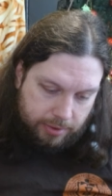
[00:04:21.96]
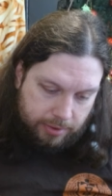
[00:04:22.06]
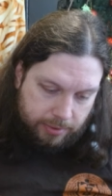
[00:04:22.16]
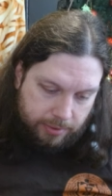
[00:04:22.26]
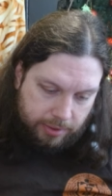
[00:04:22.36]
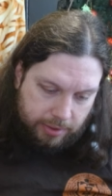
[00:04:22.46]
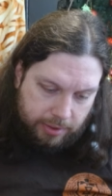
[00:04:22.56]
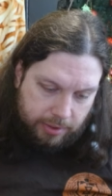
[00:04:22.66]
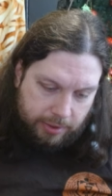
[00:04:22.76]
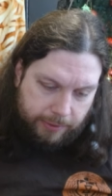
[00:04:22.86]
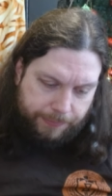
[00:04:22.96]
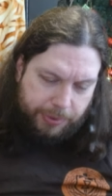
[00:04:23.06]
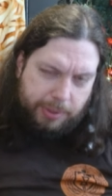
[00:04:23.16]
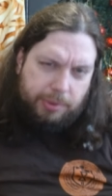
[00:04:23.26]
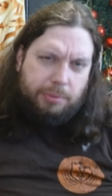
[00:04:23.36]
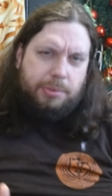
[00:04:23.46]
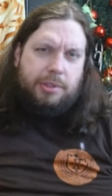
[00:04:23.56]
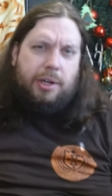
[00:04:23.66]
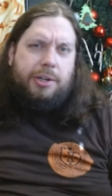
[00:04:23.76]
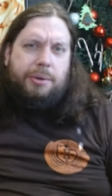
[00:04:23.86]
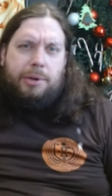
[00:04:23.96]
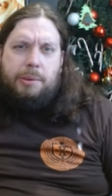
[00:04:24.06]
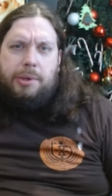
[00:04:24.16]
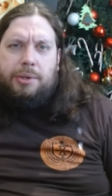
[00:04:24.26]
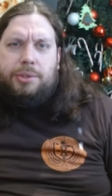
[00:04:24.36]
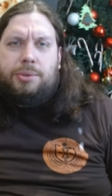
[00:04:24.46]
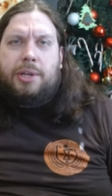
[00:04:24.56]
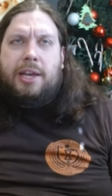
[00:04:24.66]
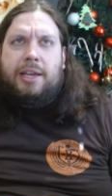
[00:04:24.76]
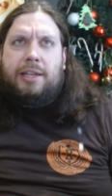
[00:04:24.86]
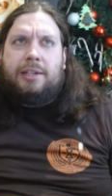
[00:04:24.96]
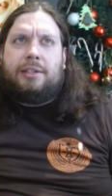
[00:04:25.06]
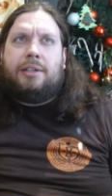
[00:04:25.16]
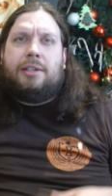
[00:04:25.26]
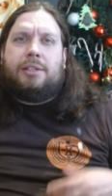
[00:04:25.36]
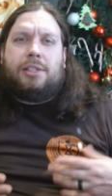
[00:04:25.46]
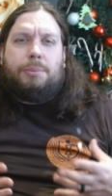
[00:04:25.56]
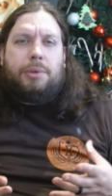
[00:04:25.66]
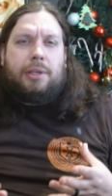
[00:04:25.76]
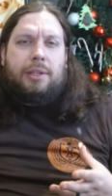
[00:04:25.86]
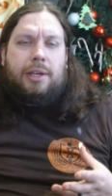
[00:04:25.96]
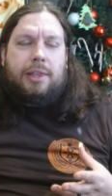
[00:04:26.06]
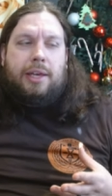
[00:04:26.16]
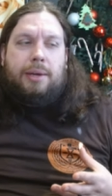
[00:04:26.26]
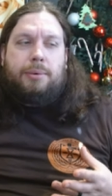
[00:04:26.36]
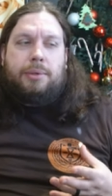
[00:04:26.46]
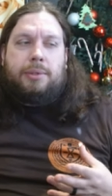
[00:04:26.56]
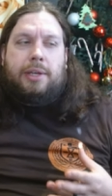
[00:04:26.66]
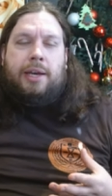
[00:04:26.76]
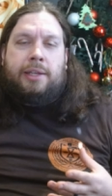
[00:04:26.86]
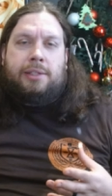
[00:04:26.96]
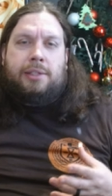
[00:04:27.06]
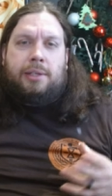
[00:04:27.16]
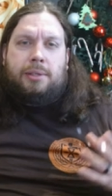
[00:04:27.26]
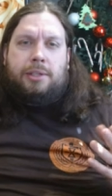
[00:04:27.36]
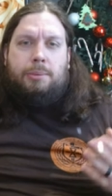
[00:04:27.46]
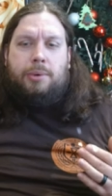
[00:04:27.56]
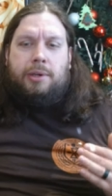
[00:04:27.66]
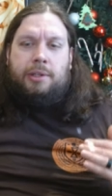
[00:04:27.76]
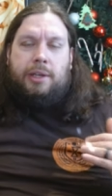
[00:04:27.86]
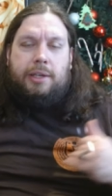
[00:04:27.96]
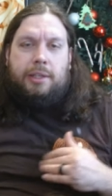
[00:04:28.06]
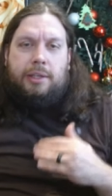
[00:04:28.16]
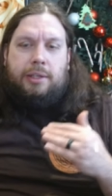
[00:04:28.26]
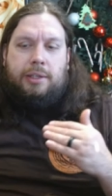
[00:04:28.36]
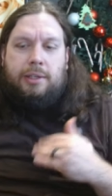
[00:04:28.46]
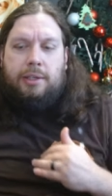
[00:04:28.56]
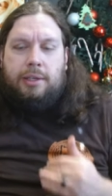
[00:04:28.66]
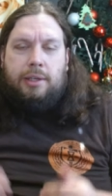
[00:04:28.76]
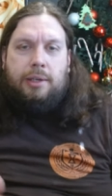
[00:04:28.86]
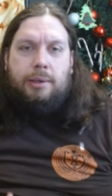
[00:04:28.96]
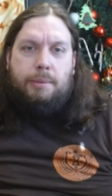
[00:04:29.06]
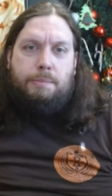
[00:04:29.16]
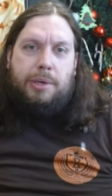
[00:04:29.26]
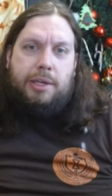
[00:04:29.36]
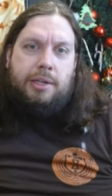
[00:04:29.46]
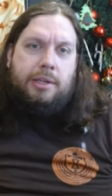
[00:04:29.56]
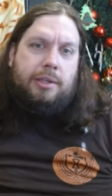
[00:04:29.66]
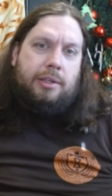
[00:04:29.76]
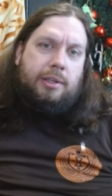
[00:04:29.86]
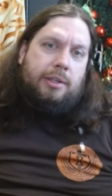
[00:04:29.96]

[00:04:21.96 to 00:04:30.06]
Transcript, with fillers: No it was from Saudi Arabia or Sudan, something like that. Where it was S and it's somewhere in like the mid